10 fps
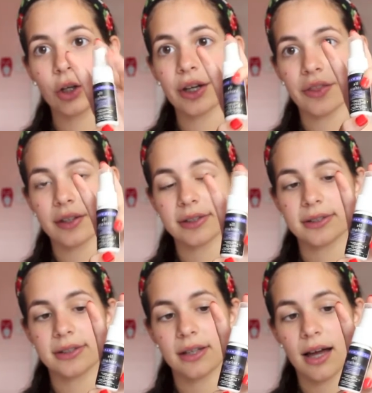look at this
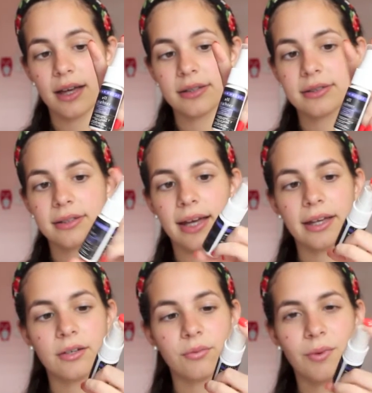size.
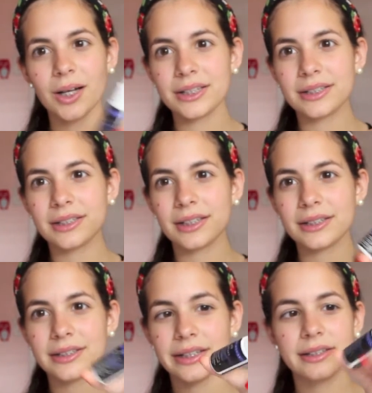Like, what
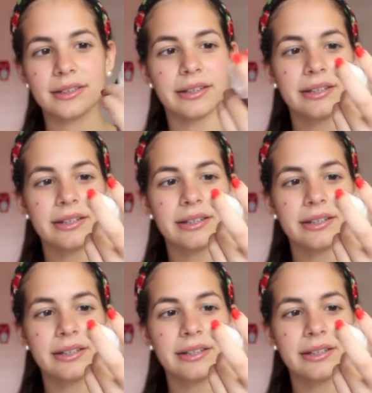is this?